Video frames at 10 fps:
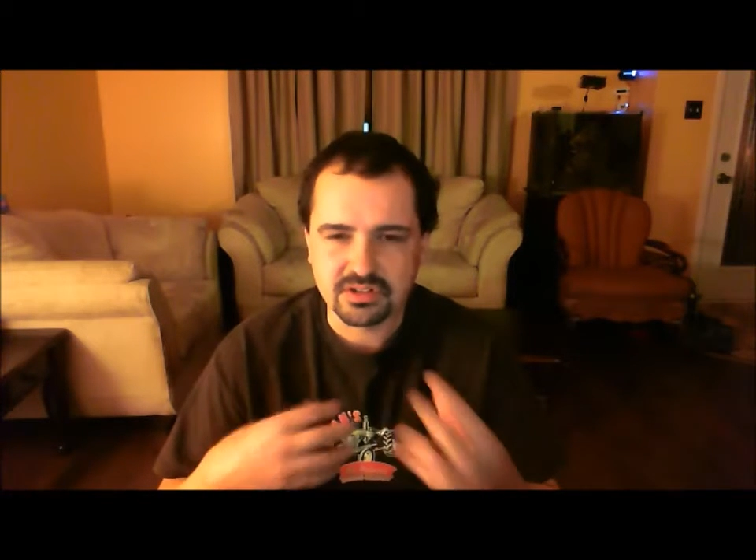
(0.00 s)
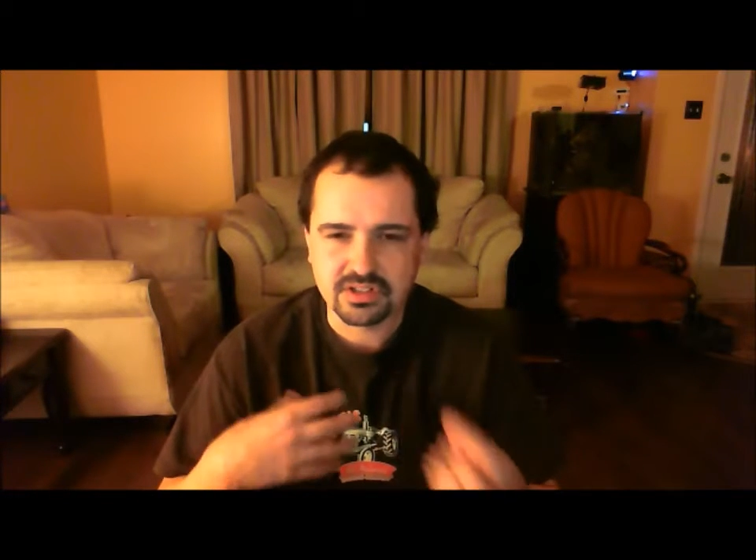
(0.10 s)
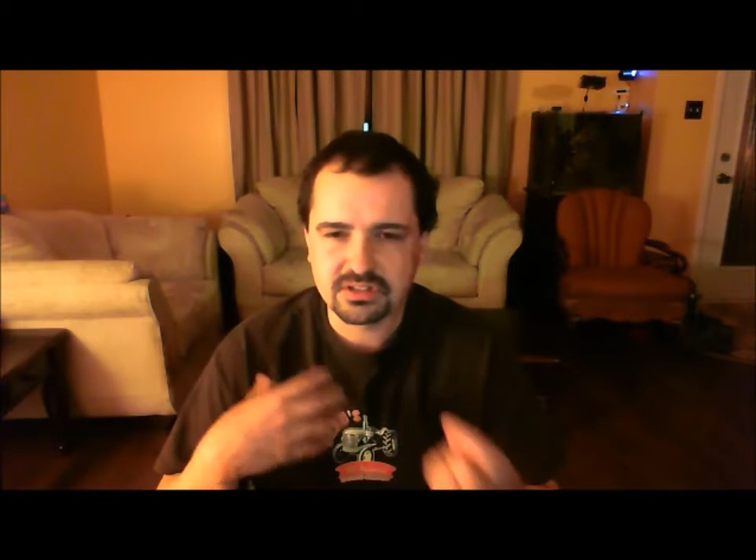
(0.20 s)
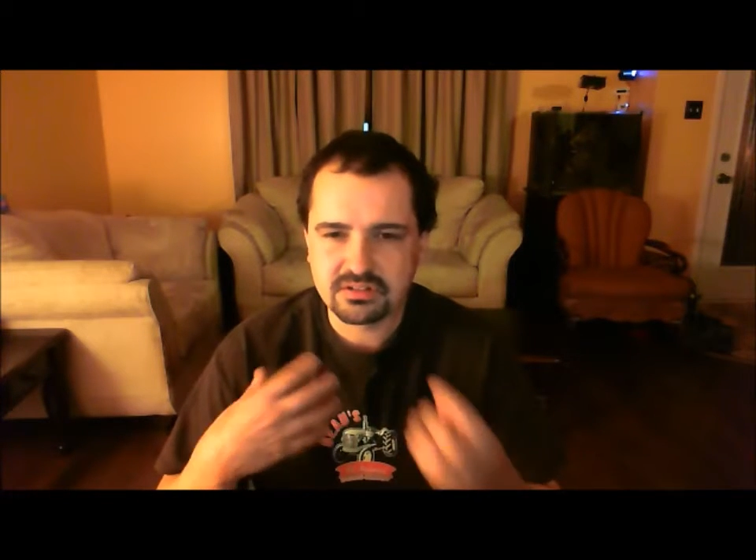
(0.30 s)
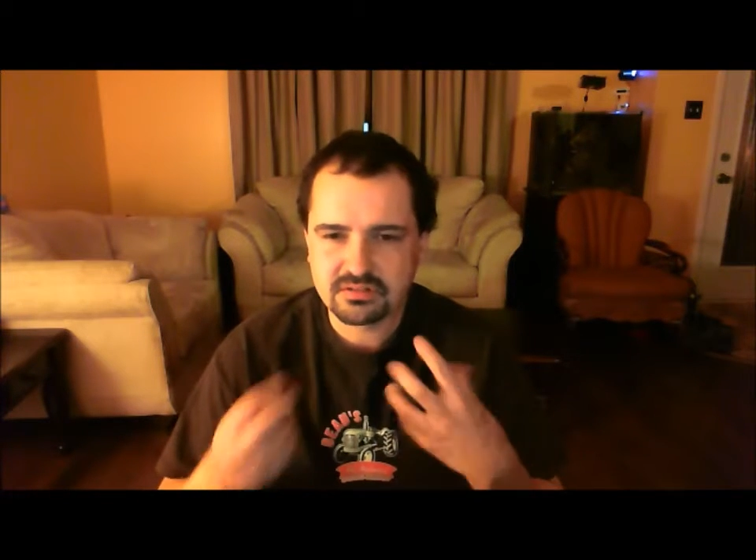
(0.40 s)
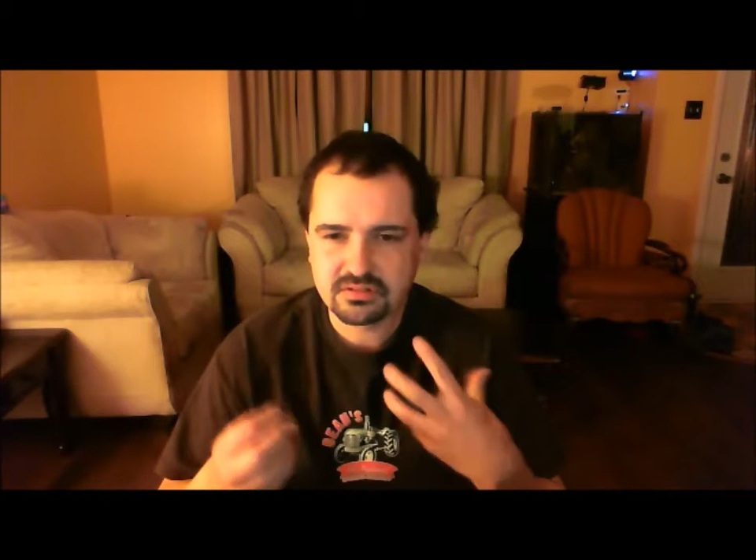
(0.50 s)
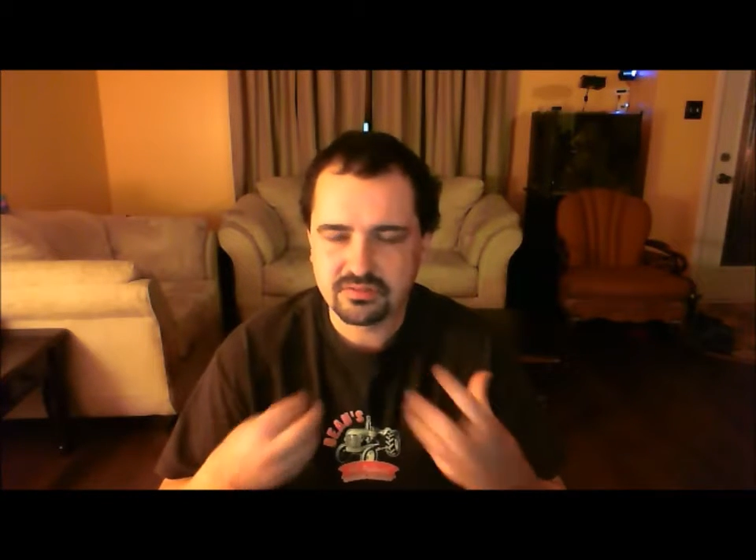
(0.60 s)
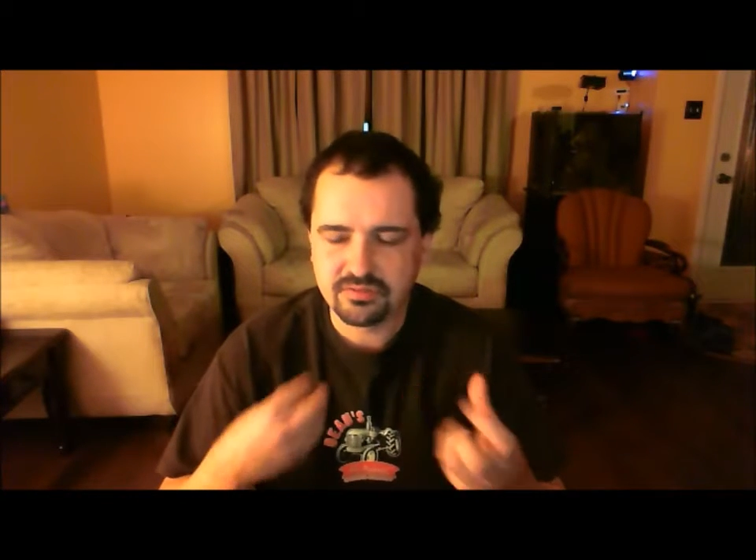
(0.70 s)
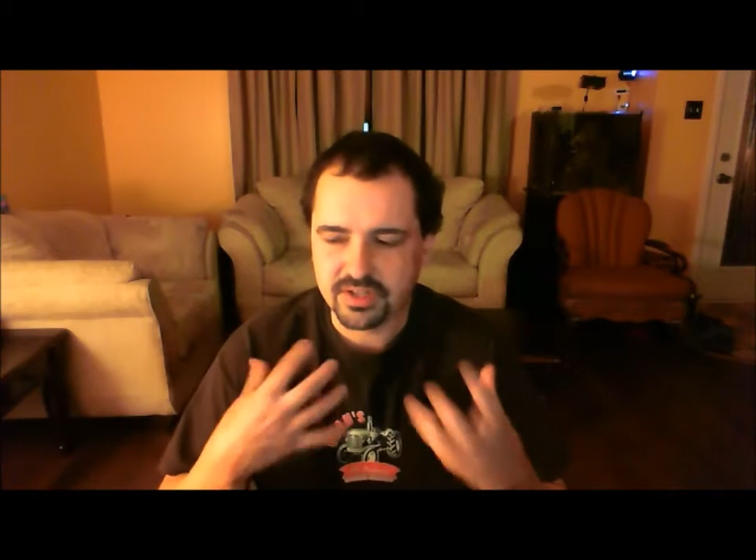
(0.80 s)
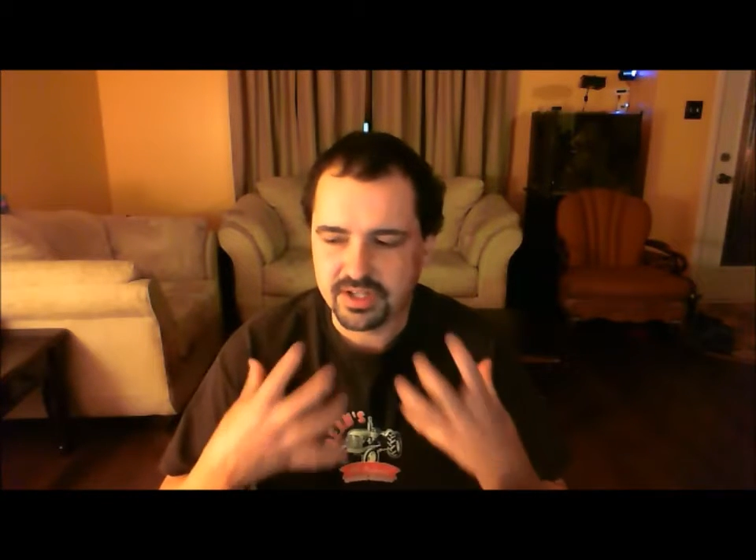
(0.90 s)

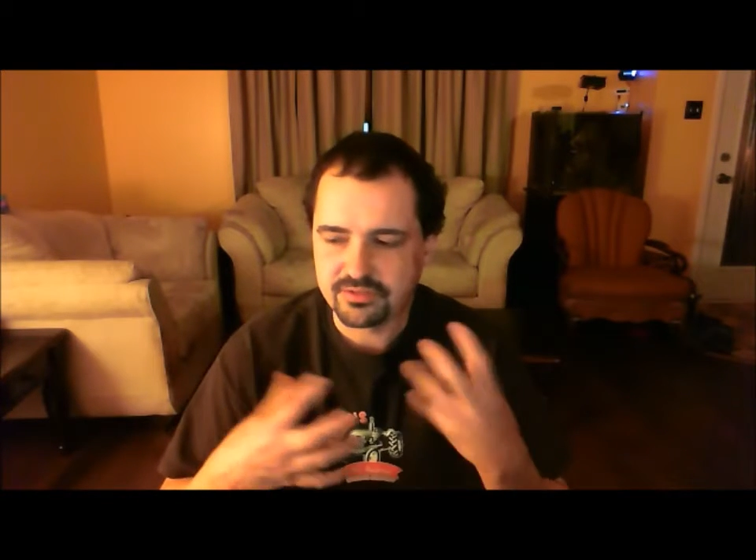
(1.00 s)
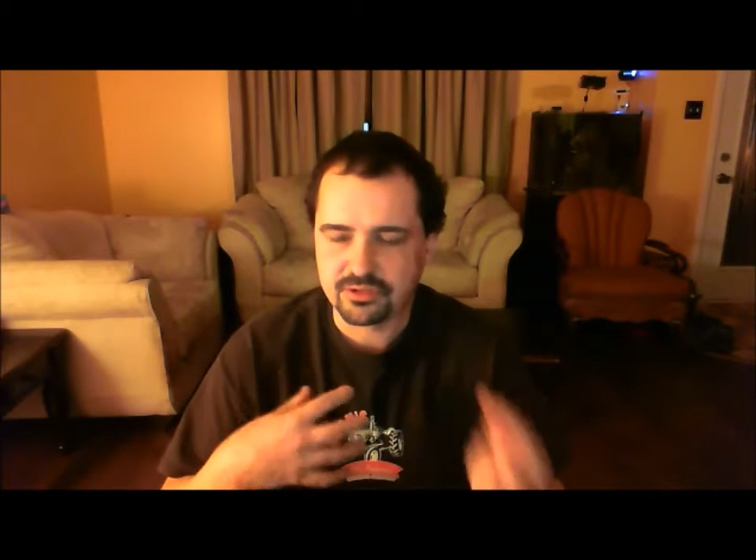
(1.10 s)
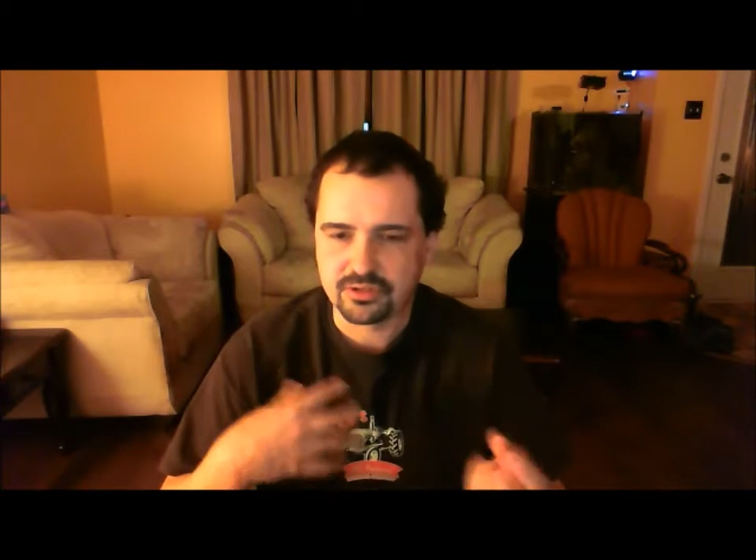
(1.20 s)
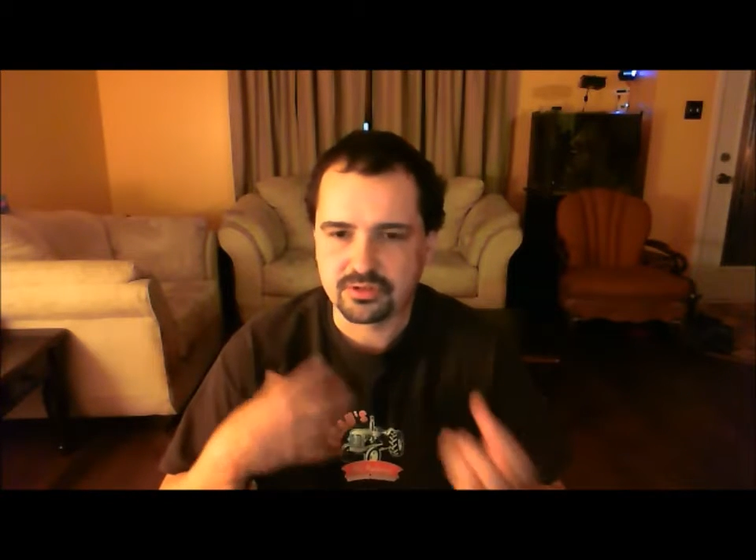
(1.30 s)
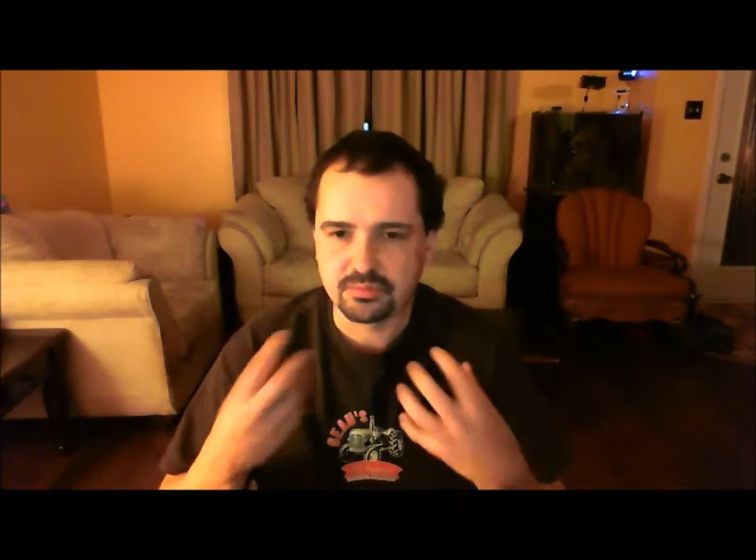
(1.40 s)
flavor